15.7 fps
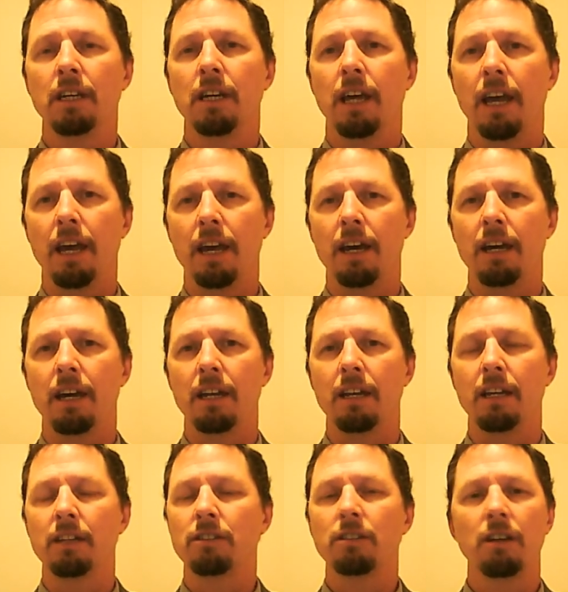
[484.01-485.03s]
and
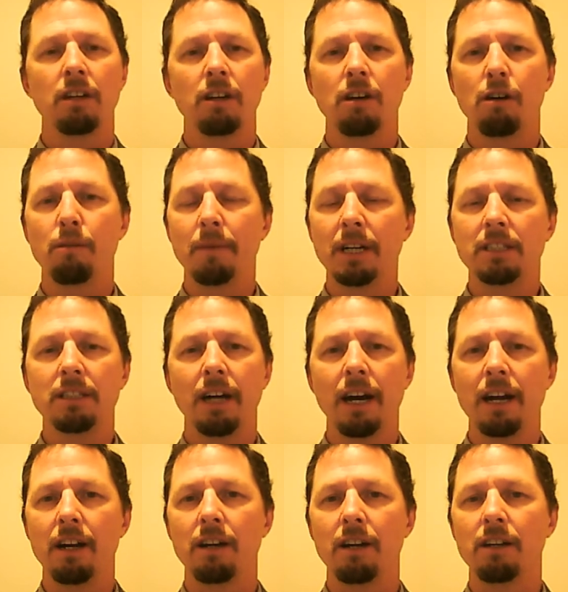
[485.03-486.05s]
it's going to go much
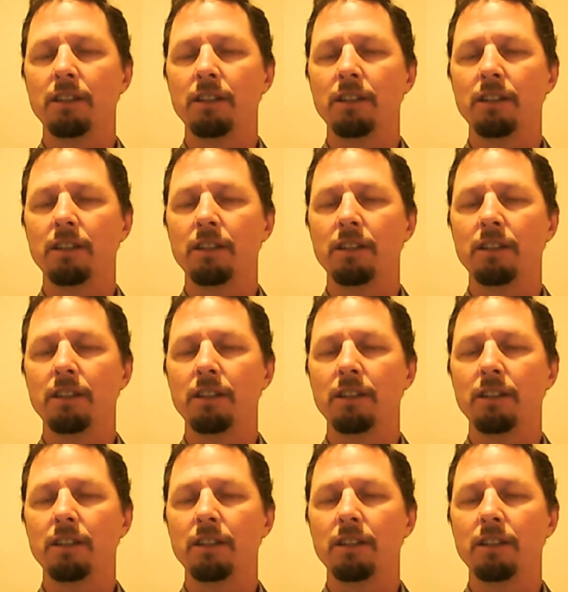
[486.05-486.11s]
higher.